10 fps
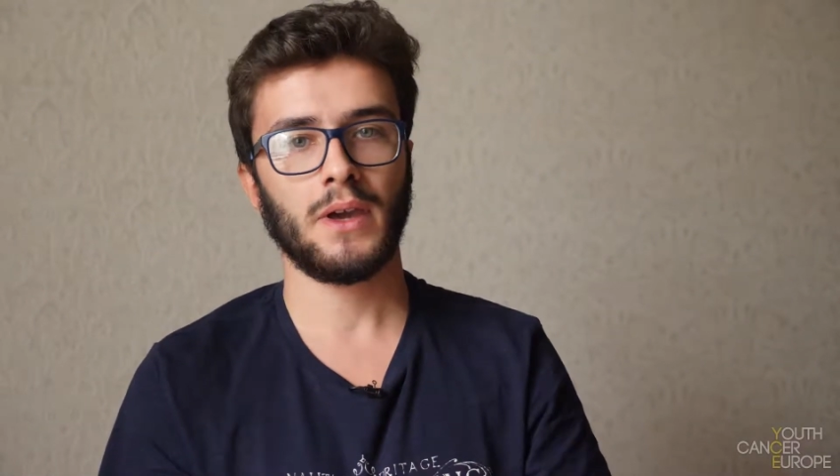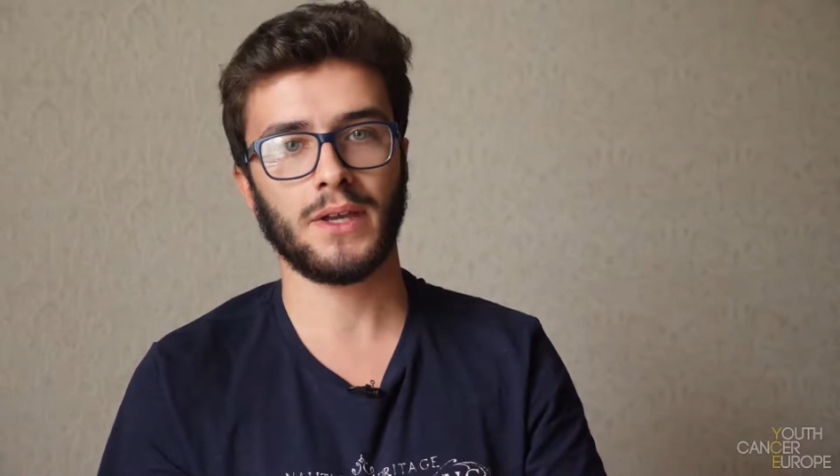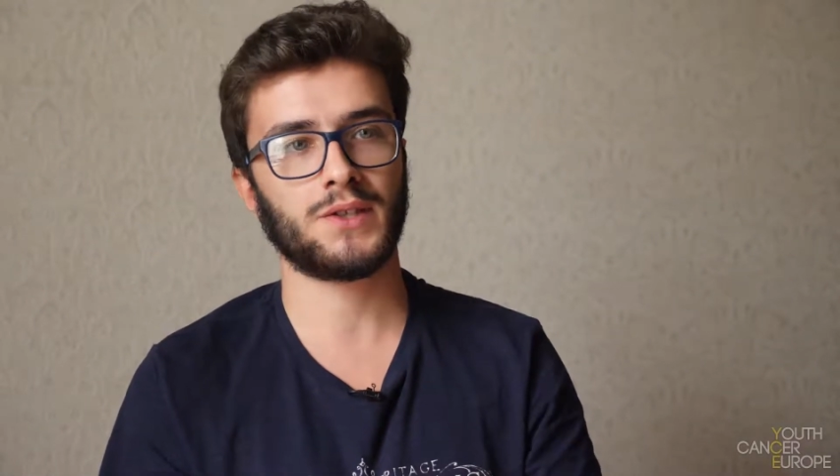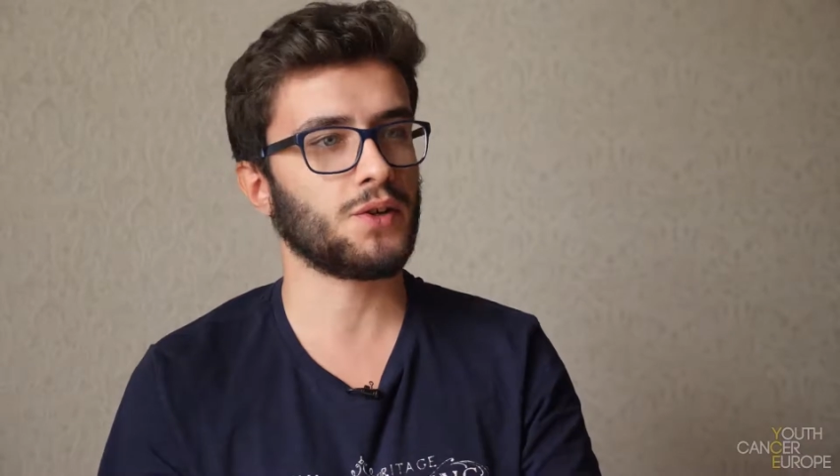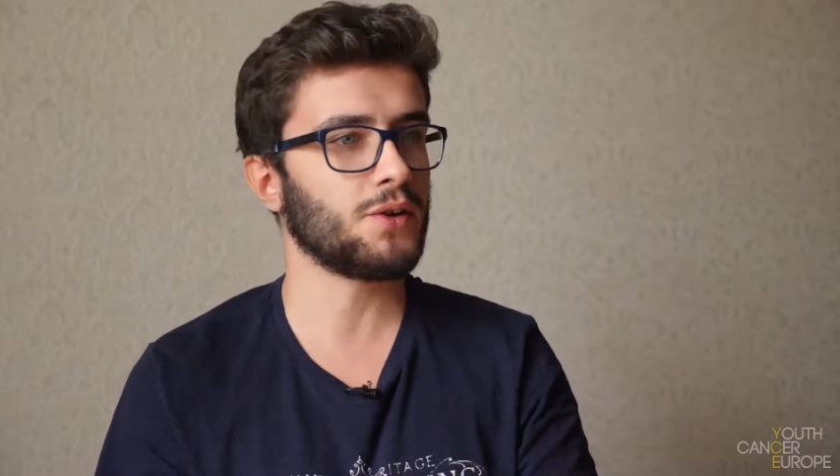
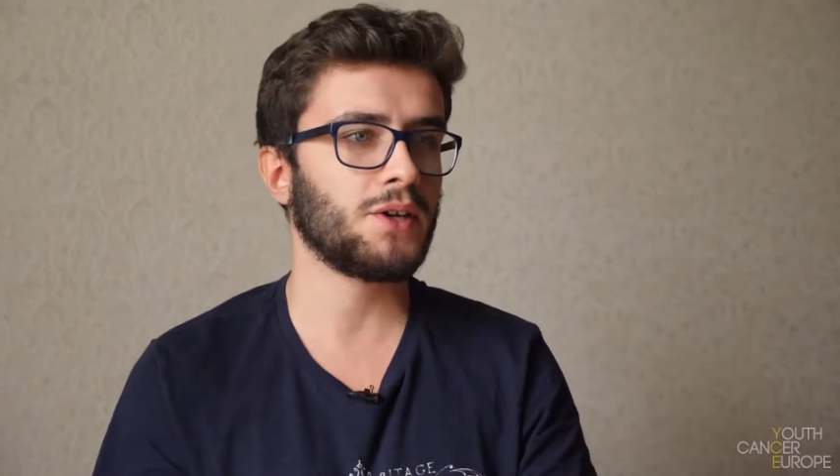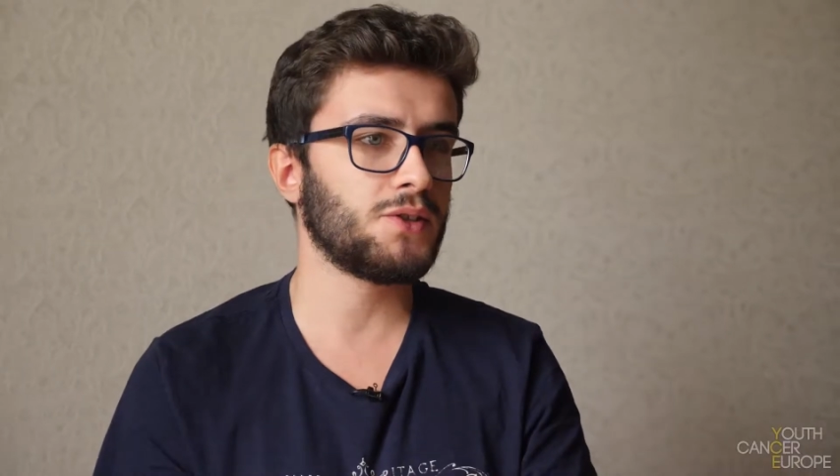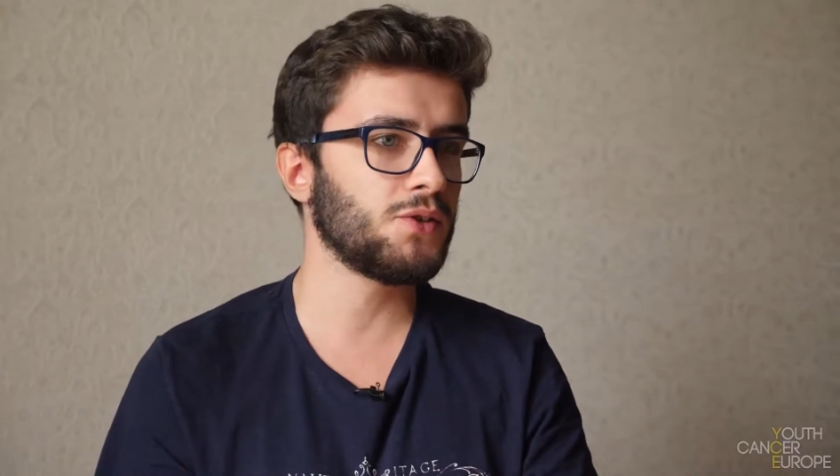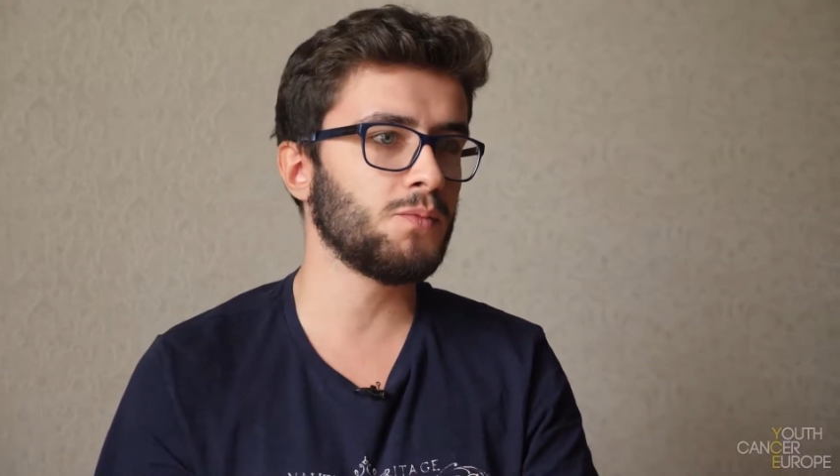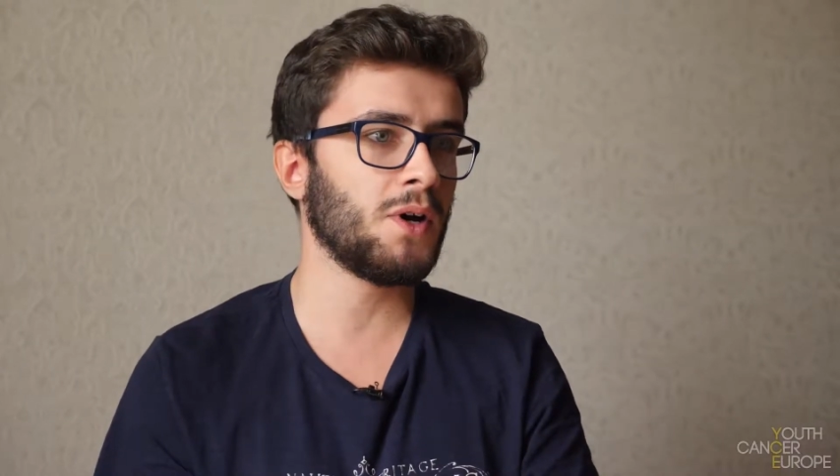it's hurting
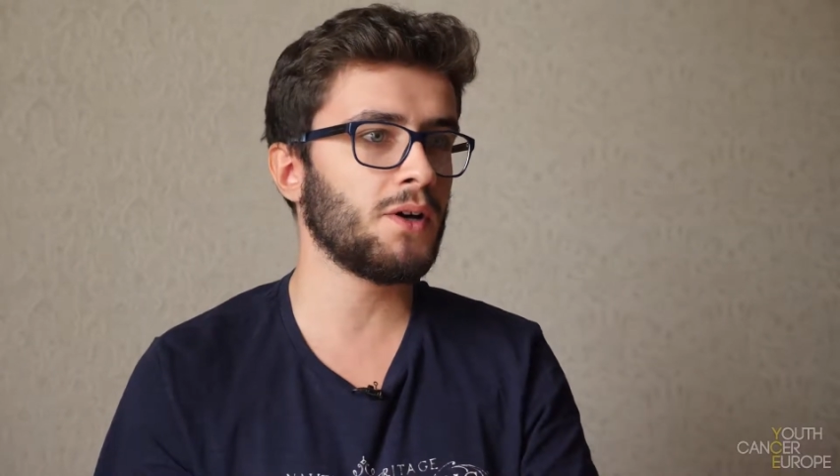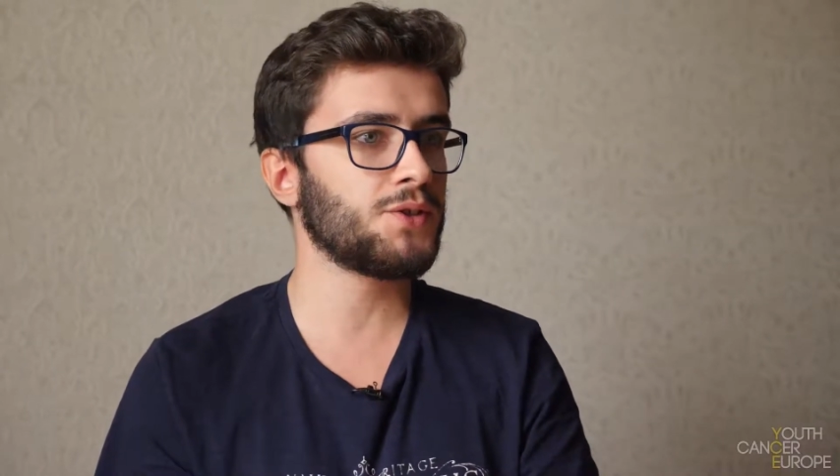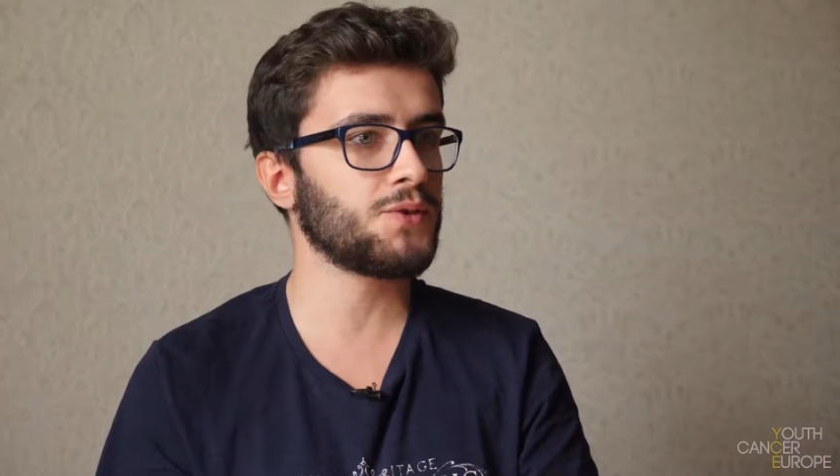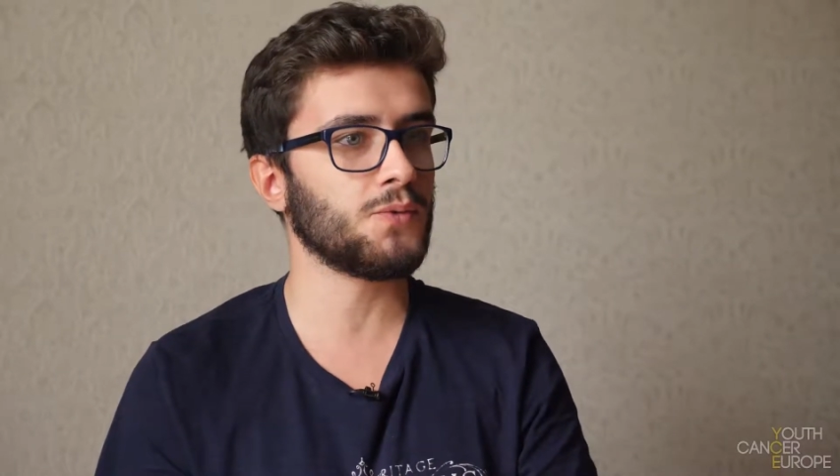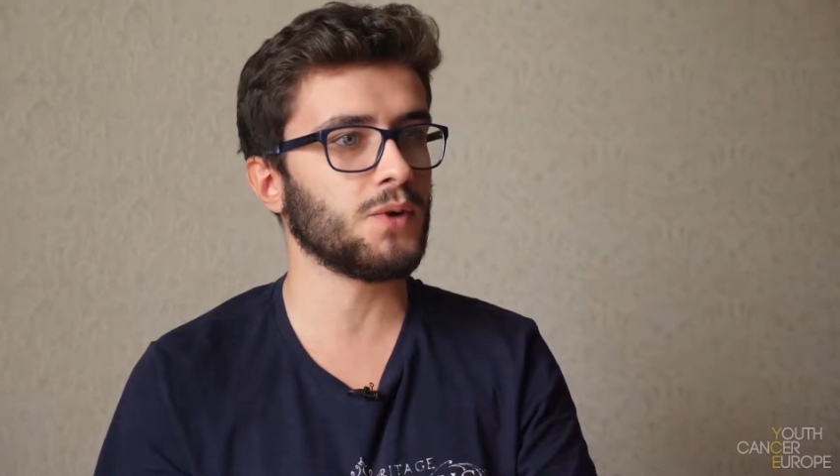too much,